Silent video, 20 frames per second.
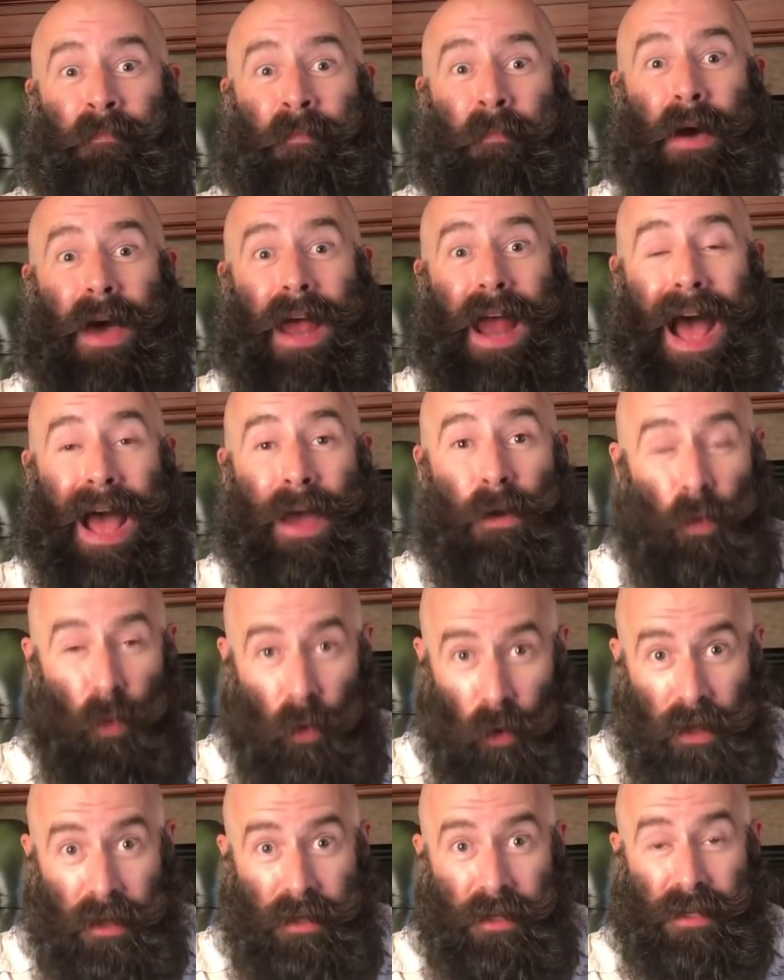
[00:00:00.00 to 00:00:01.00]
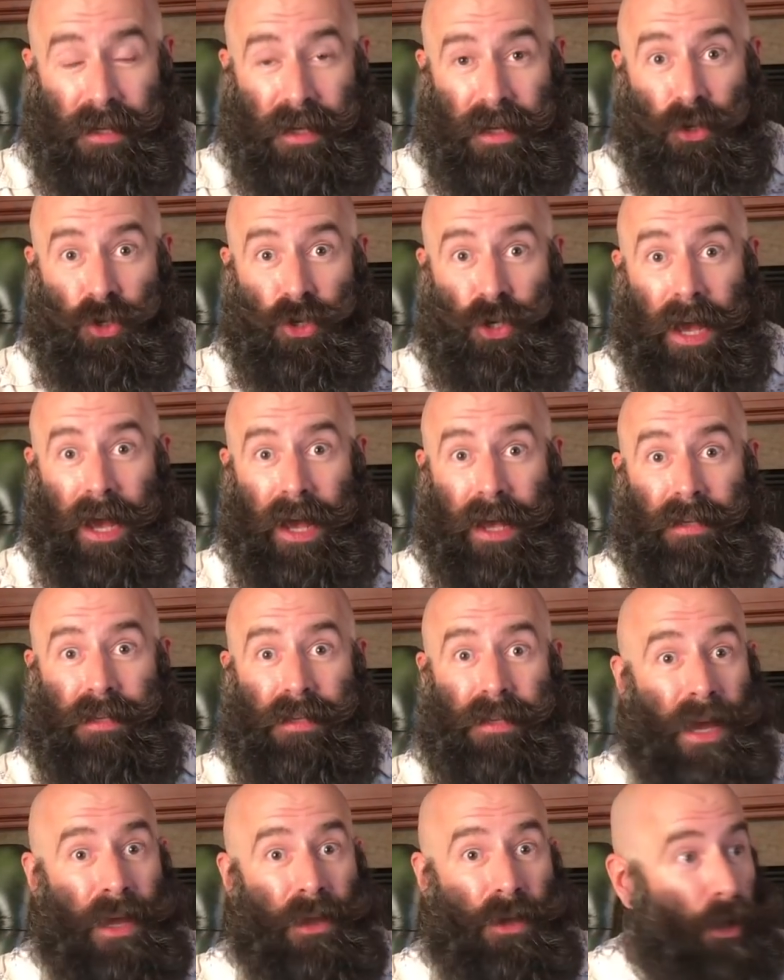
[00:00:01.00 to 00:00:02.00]
But I would
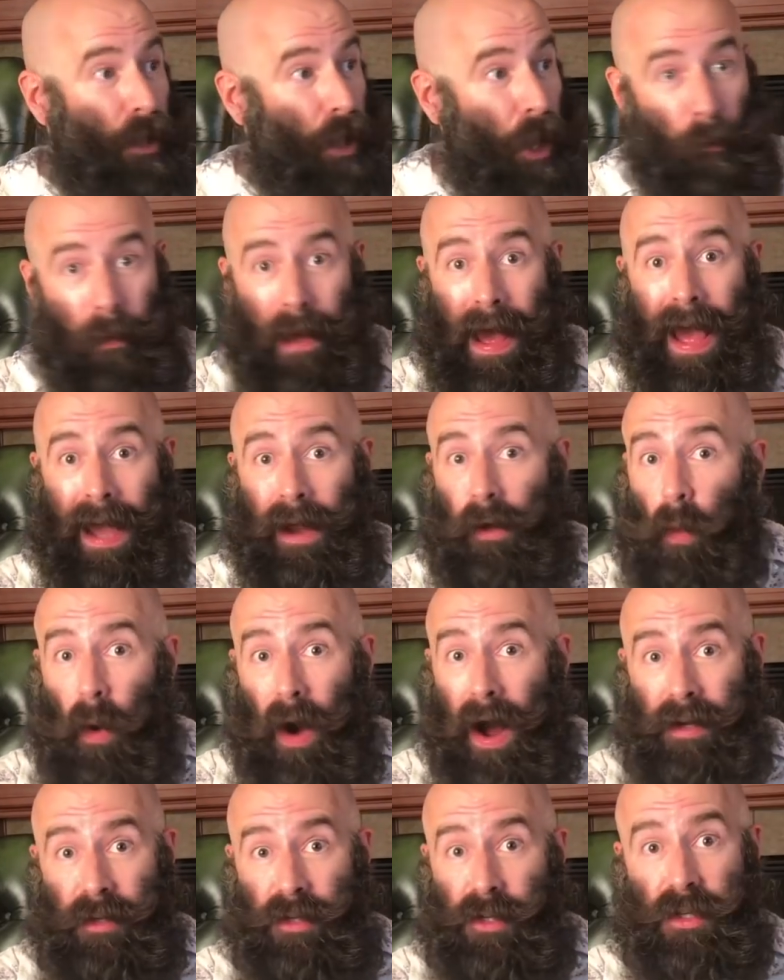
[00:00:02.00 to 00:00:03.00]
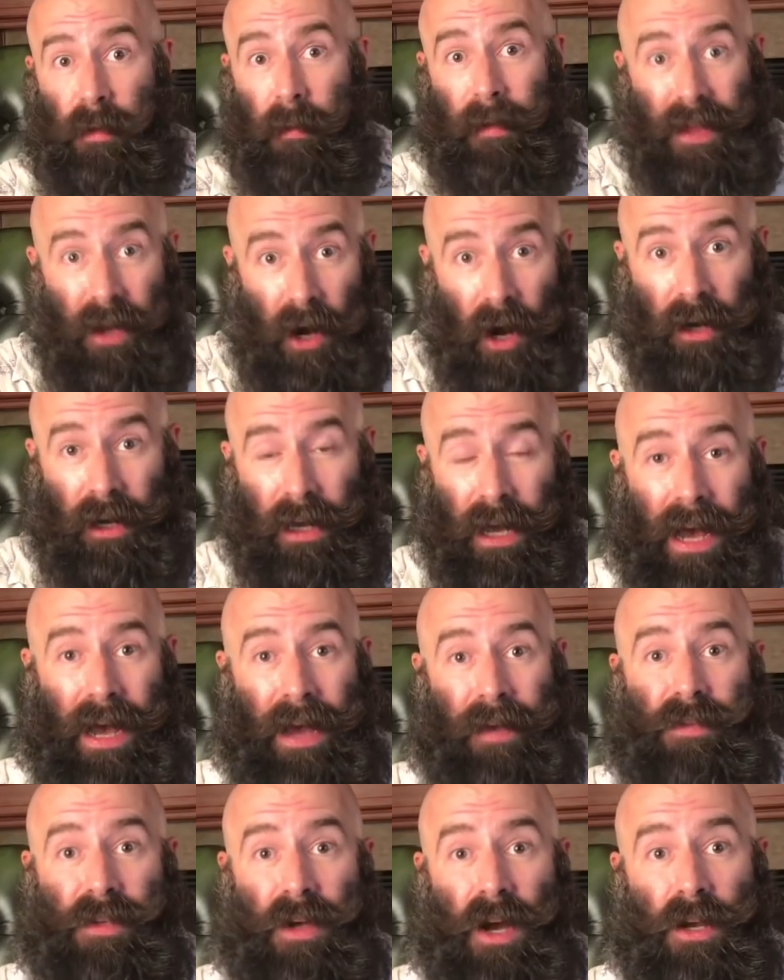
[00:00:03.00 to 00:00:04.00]
suggest that you go back, watch some of the
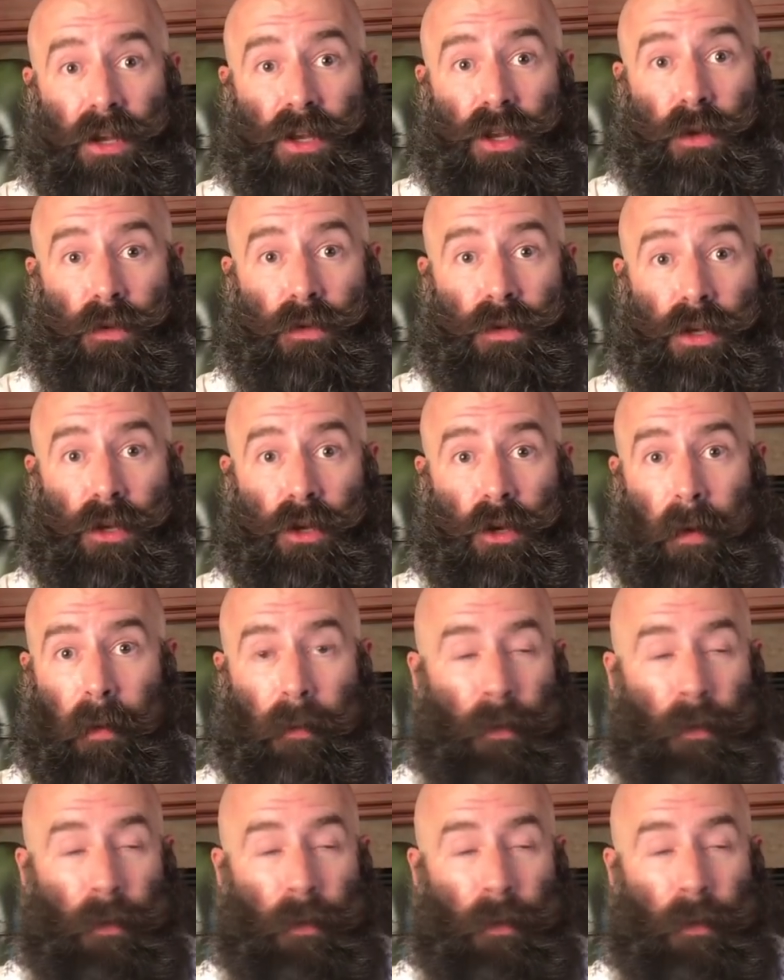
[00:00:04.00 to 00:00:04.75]
archives on YouTube.